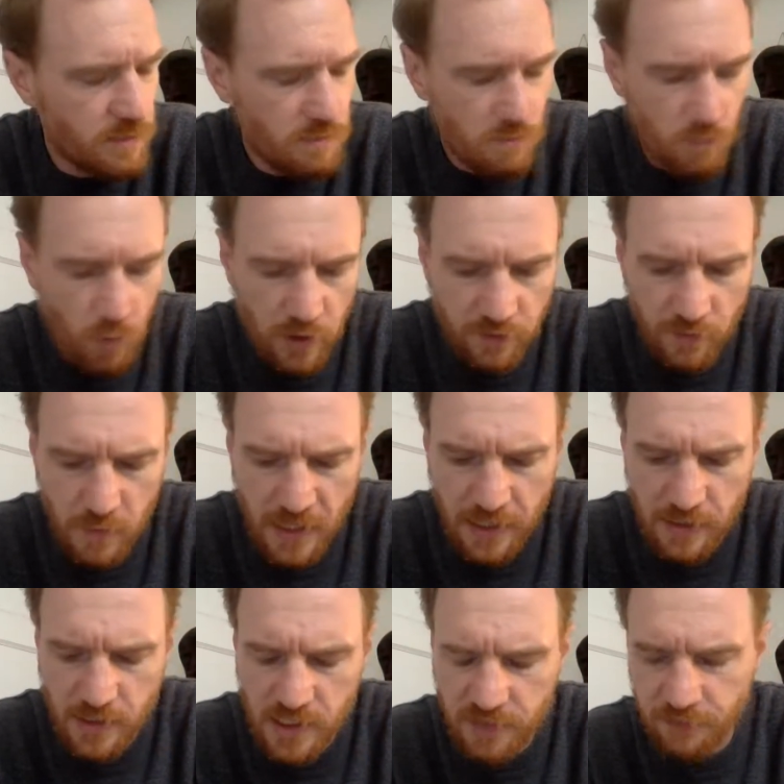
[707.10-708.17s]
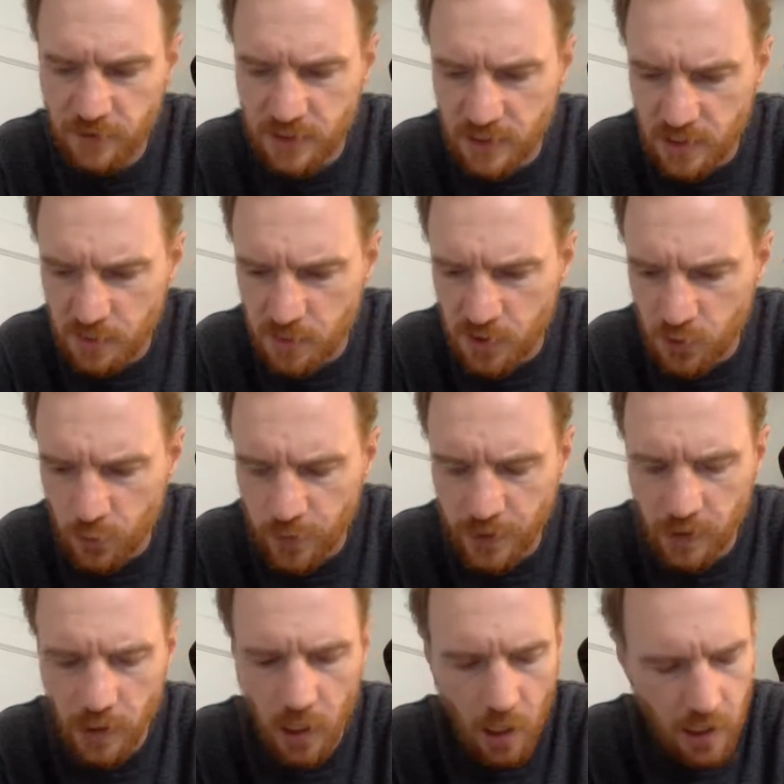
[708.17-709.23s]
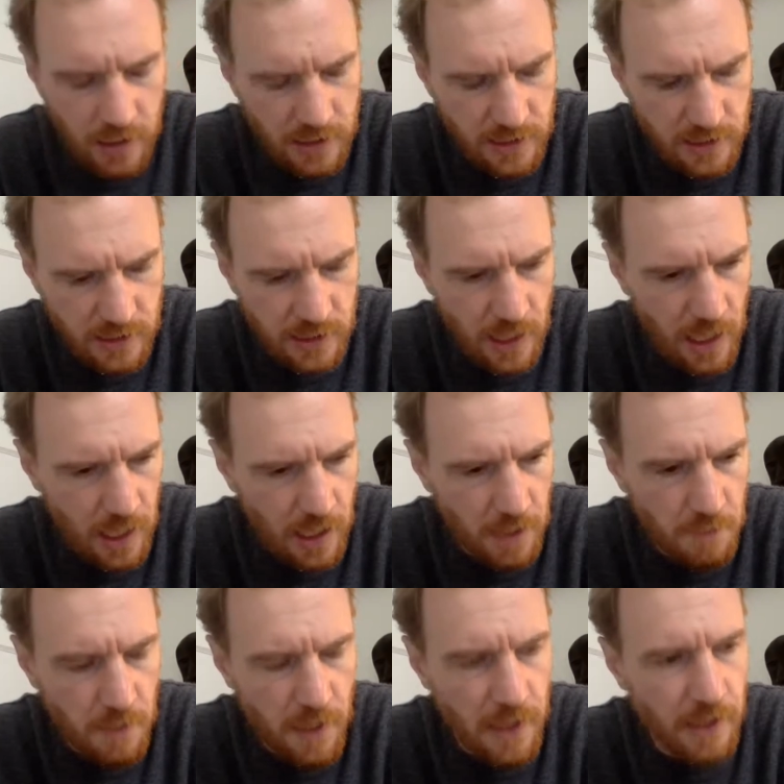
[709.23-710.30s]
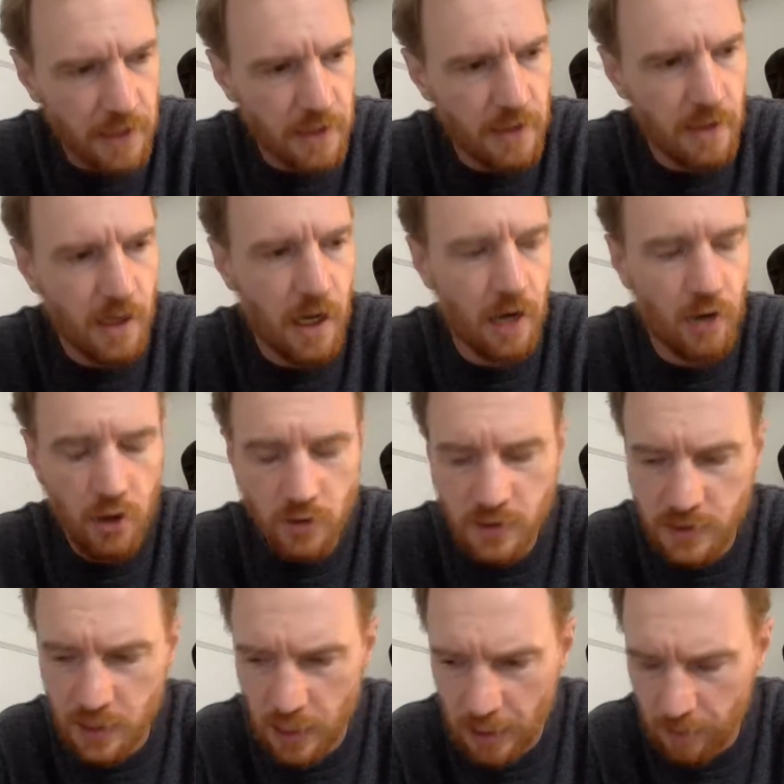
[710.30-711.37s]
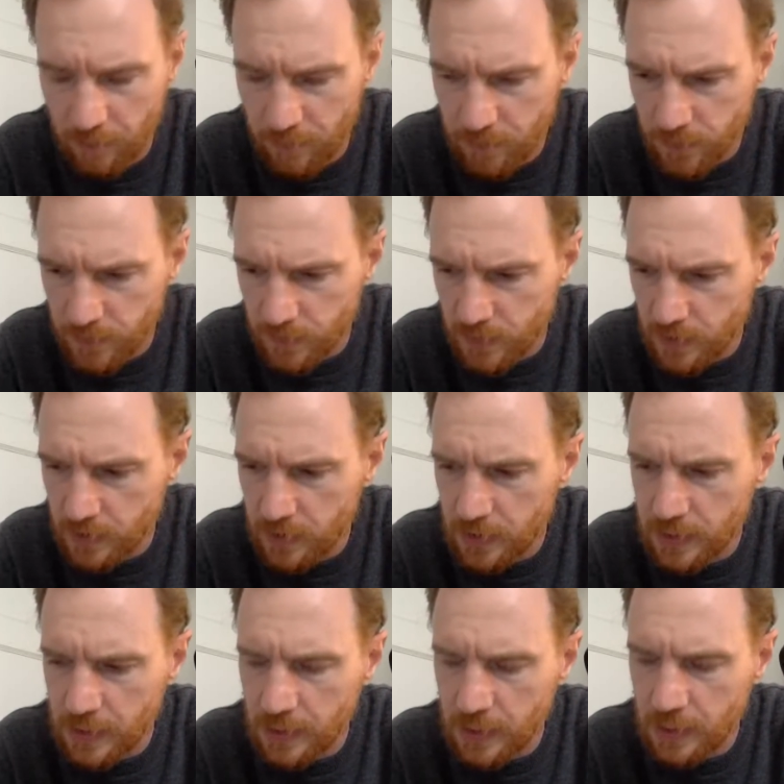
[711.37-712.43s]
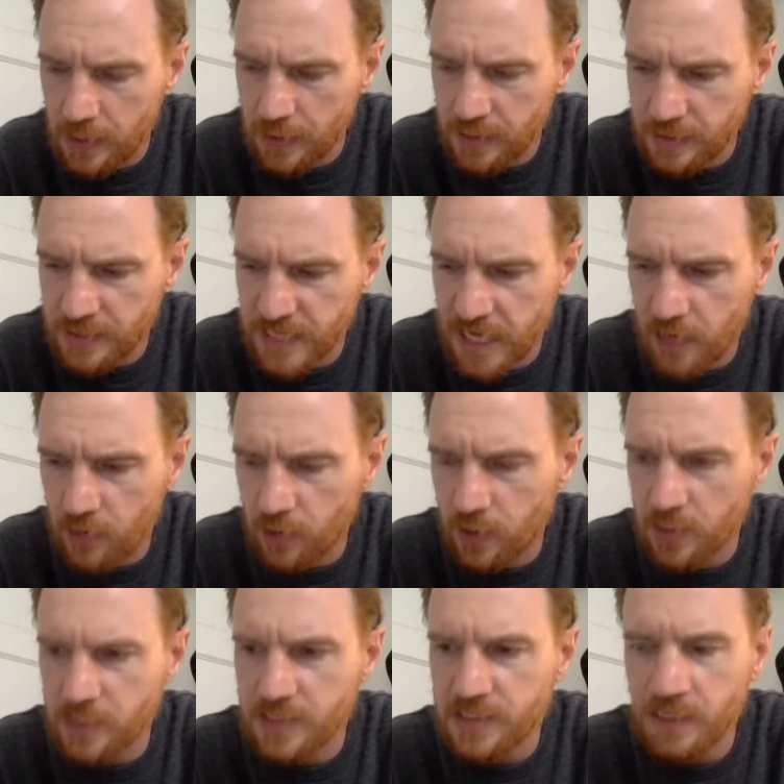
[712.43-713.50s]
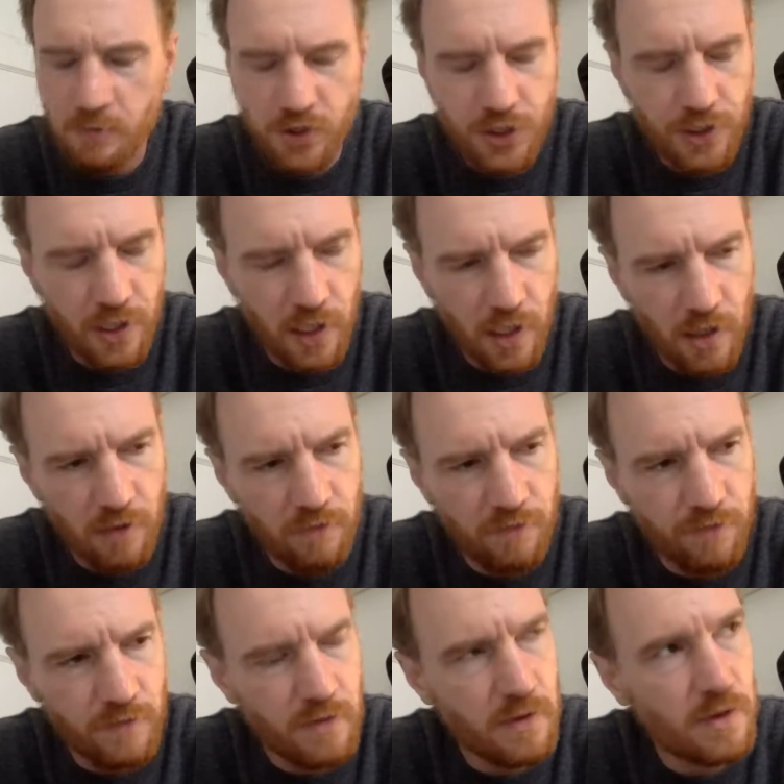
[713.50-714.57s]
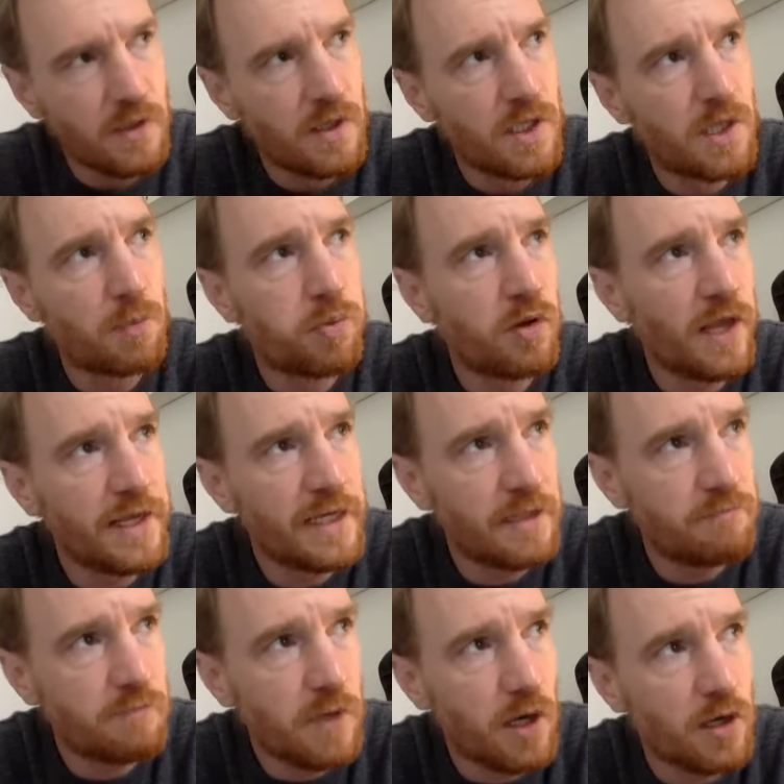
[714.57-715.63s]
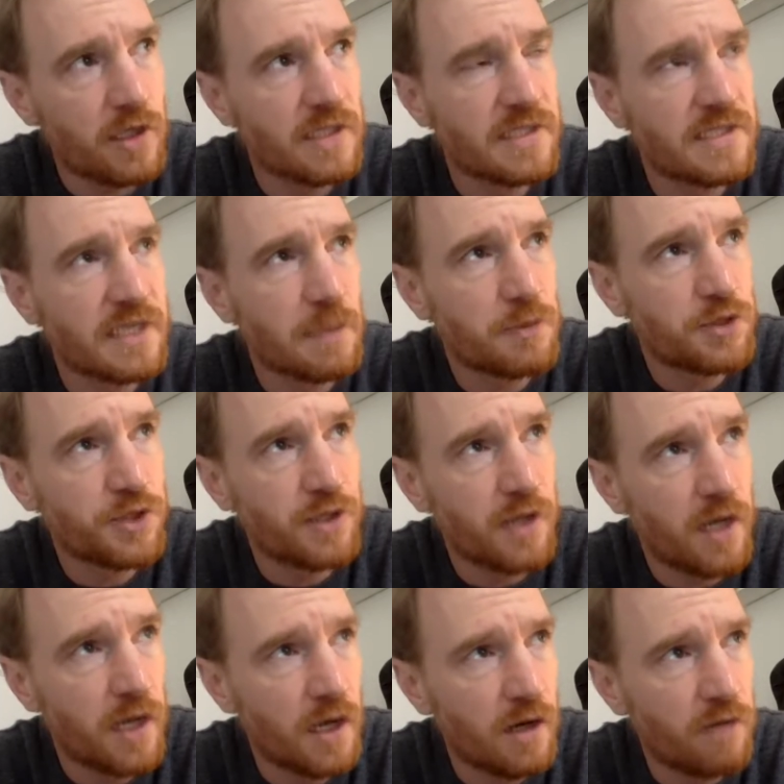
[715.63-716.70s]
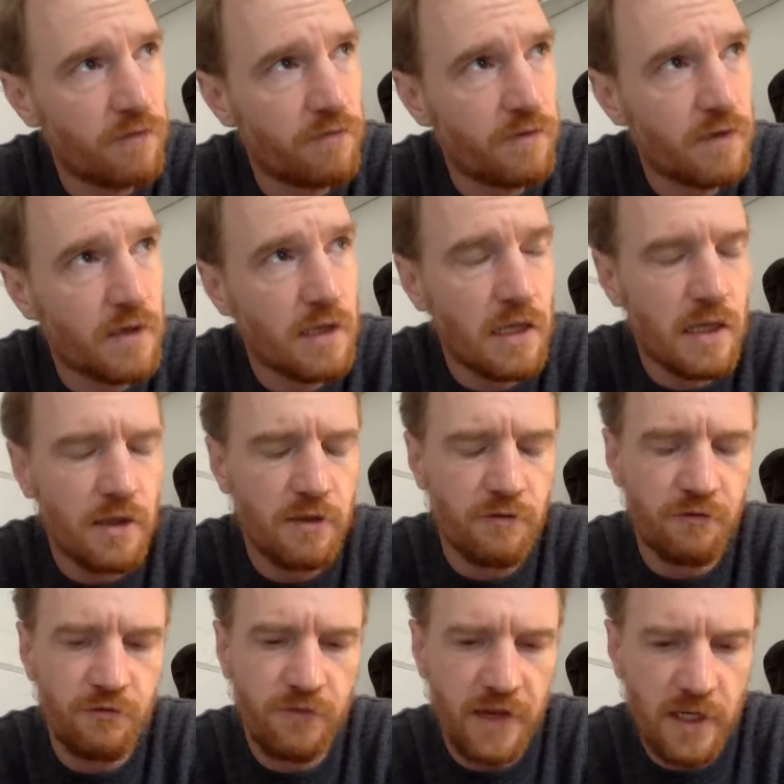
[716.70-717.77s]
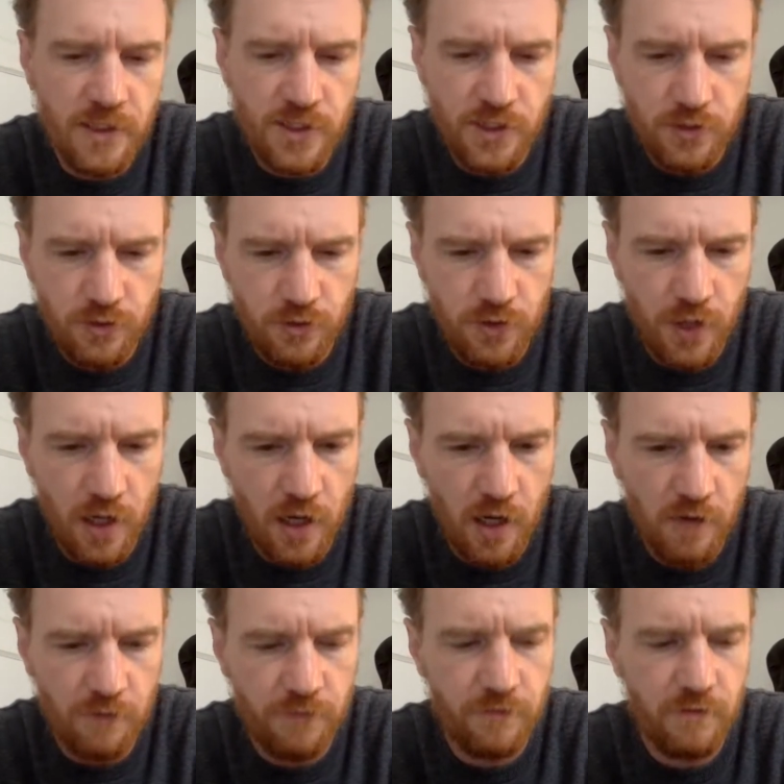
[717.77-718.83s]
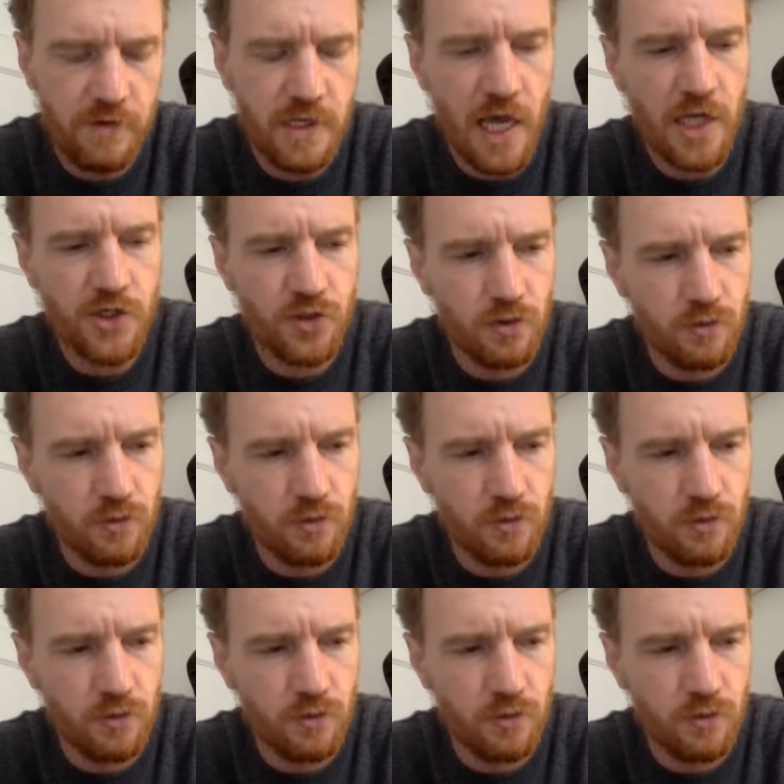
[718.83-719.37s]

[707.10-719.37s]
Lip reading: One of the main differences between Locke's time and our own time is our conception of the planet, our conception of the finitude of natural